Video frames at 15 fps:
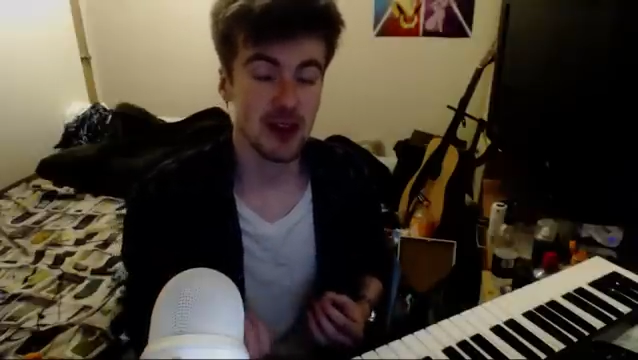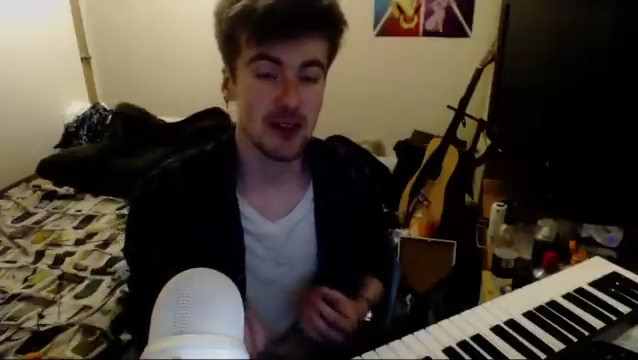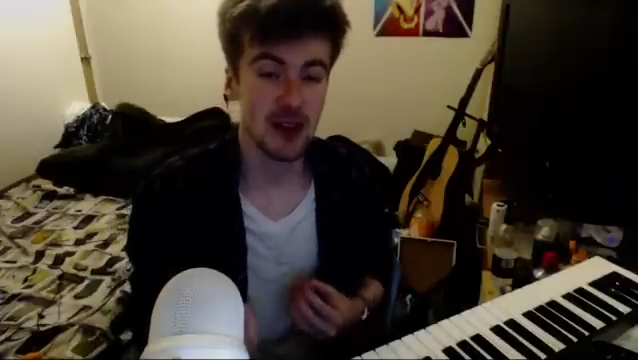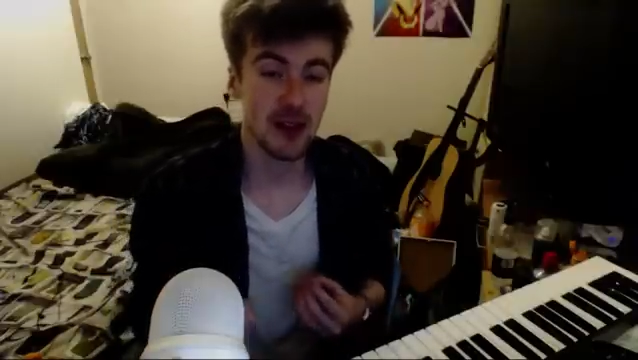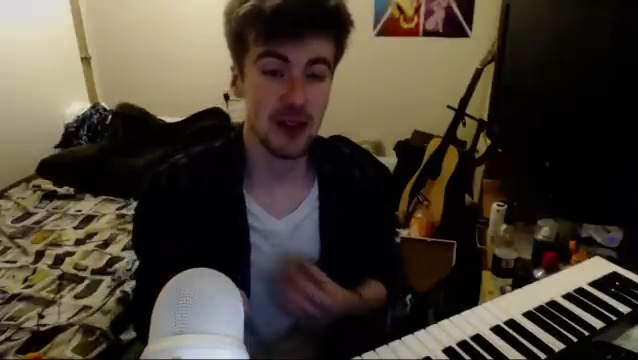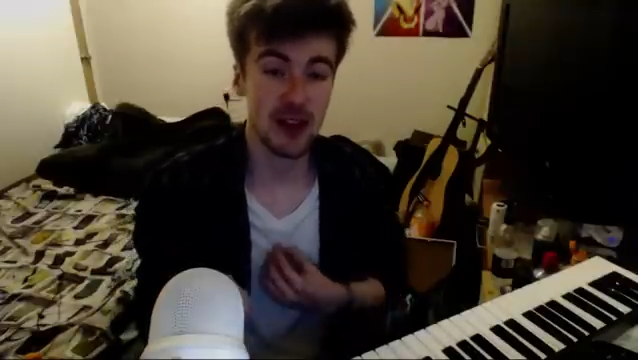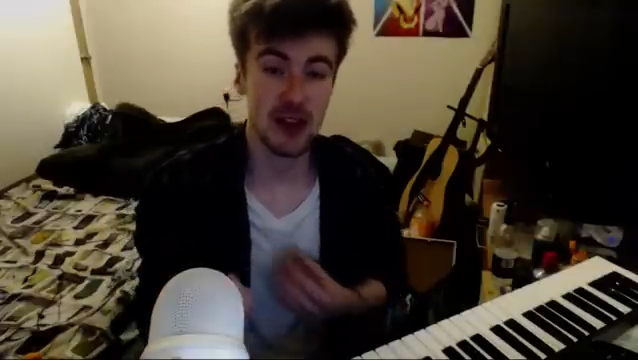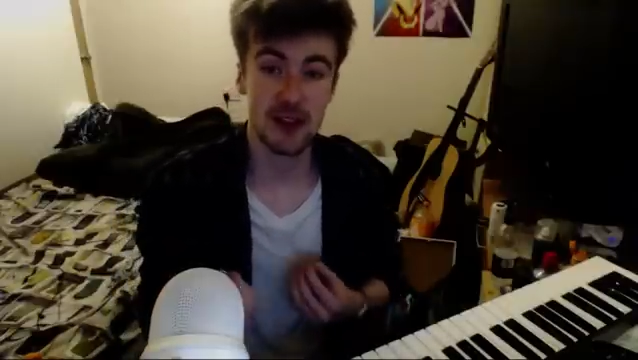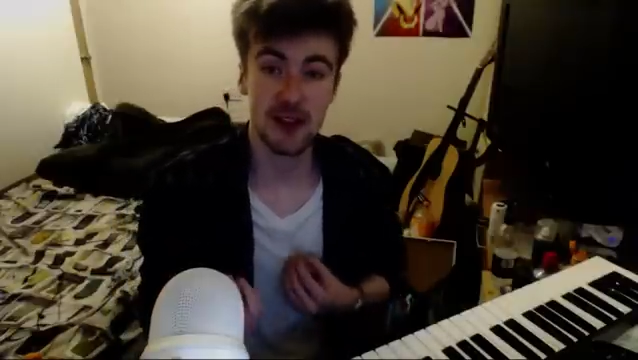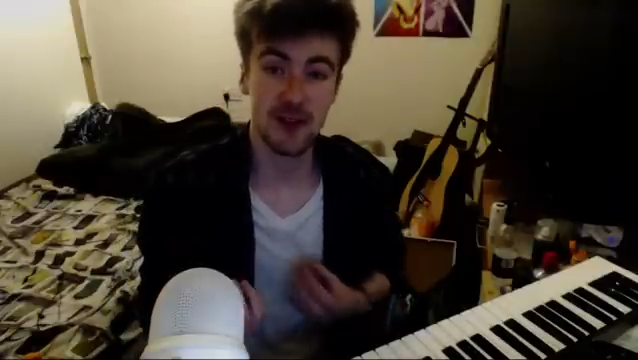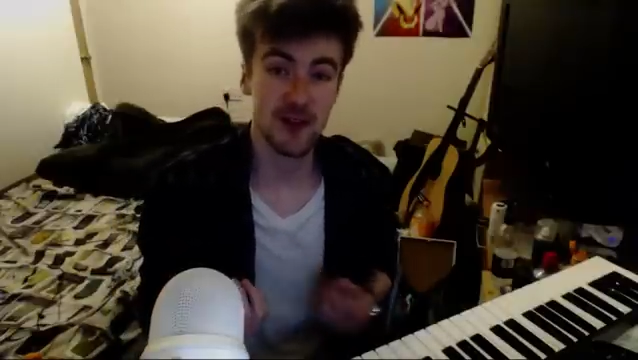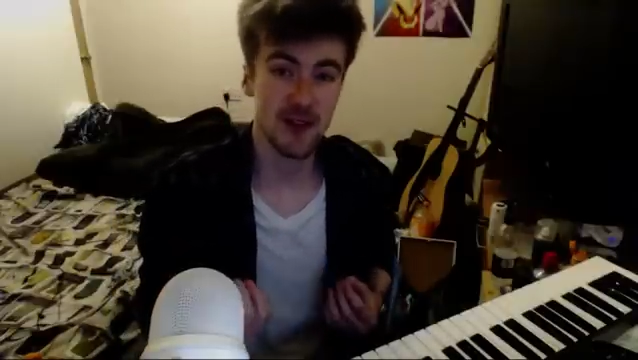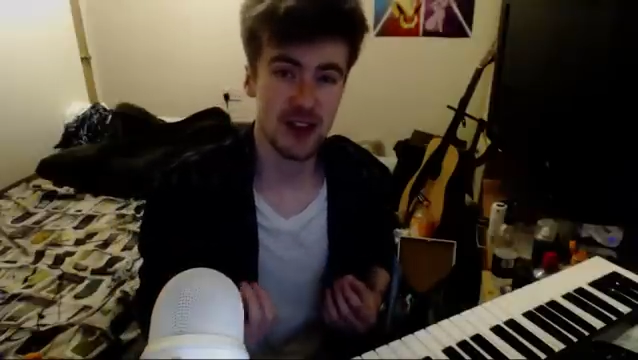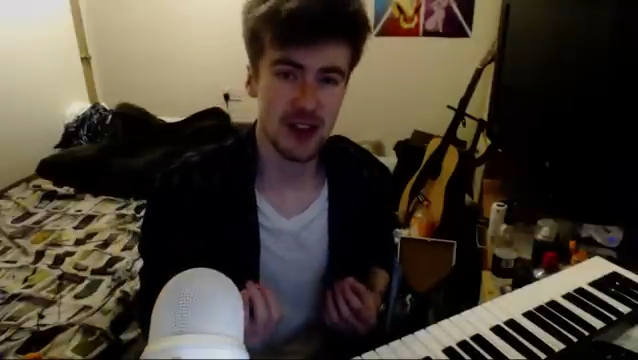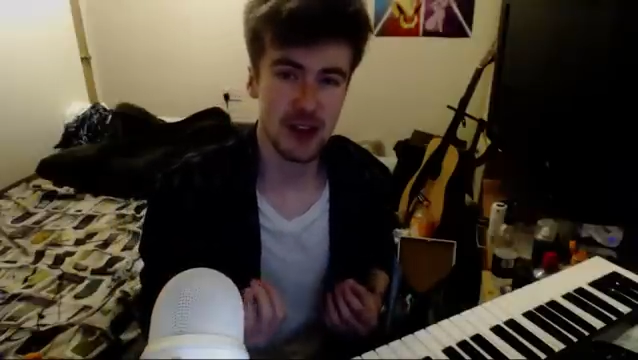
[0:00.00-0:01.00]
I think that's a
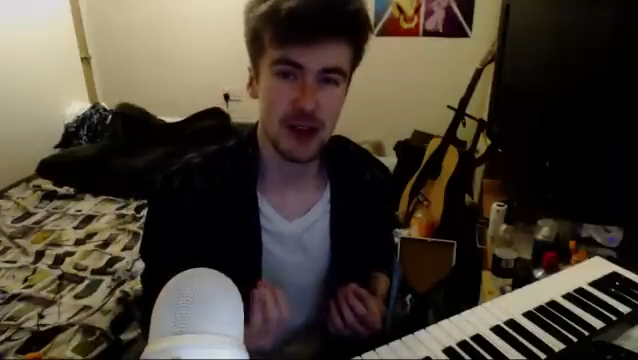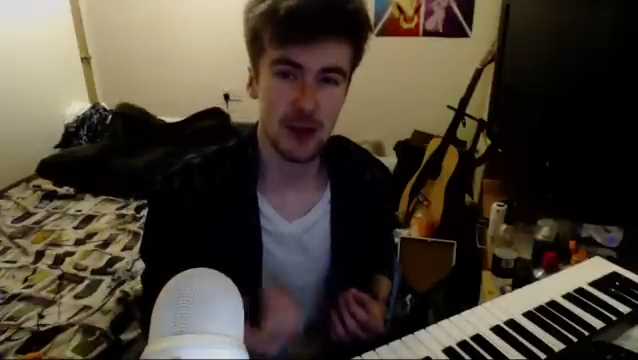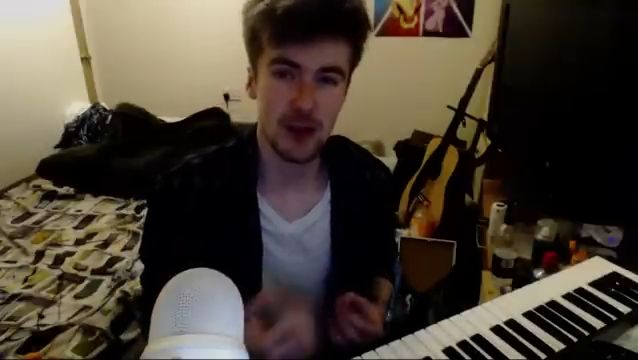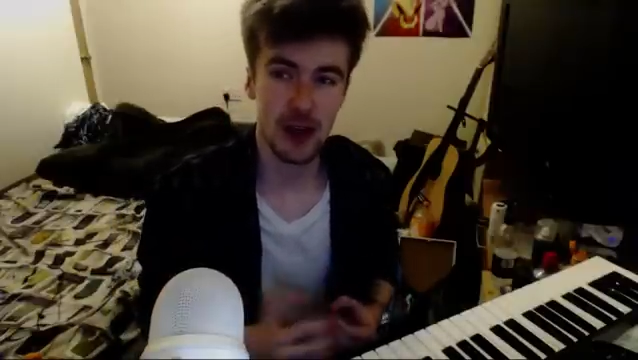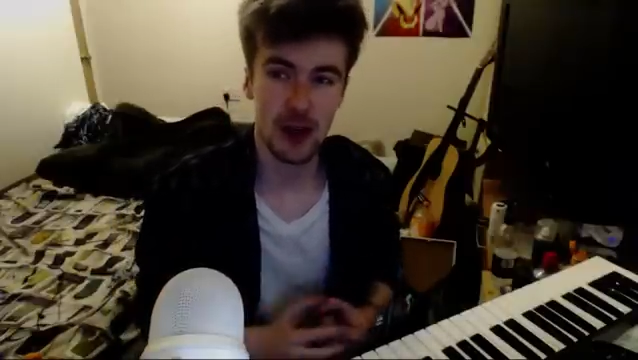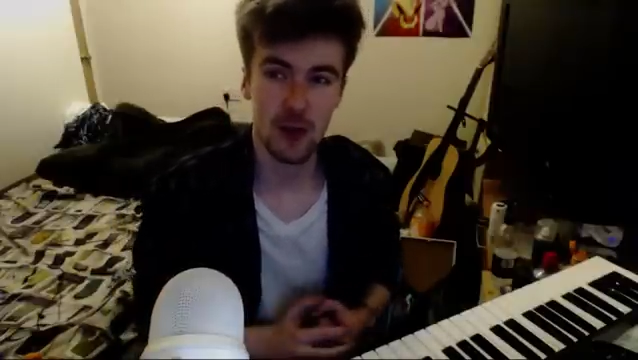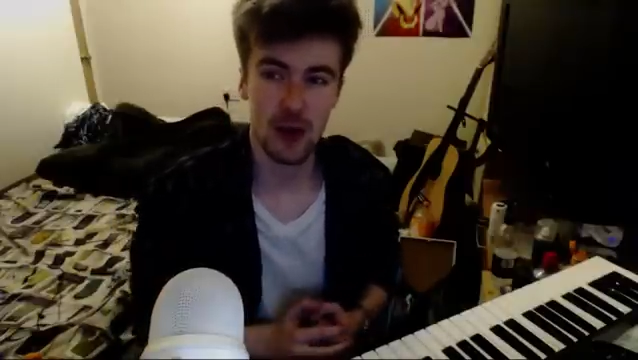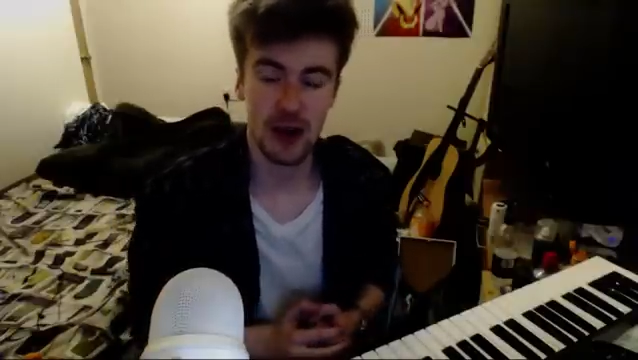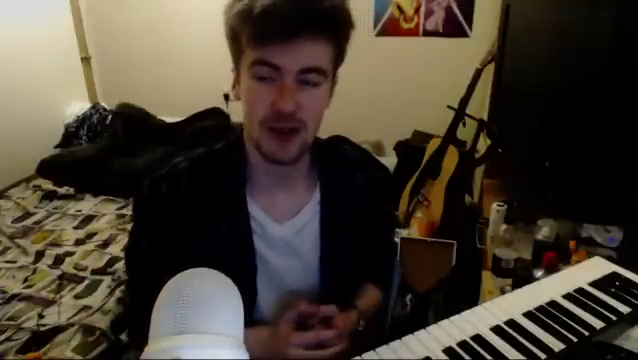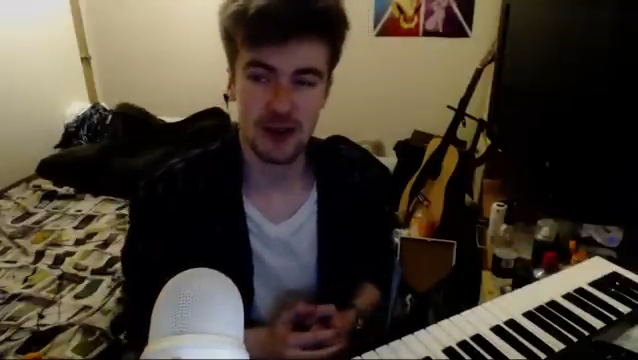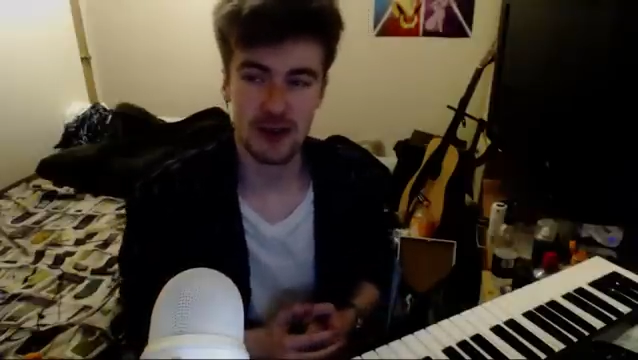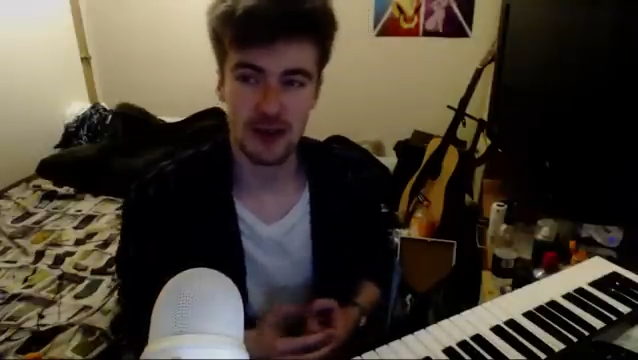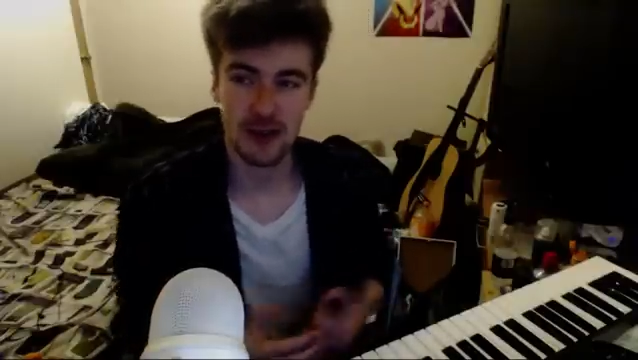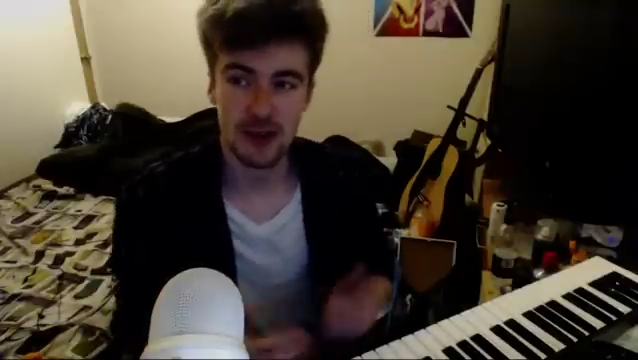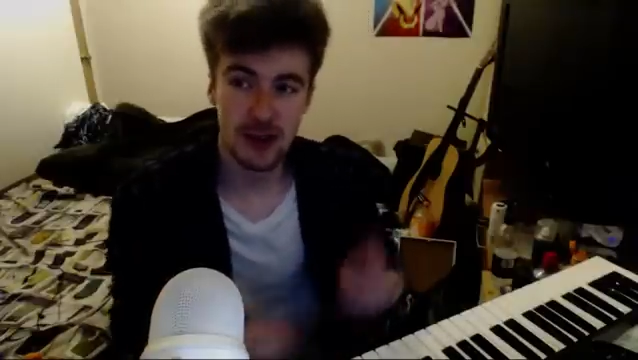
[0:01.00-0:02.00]
feeling thing. Whereas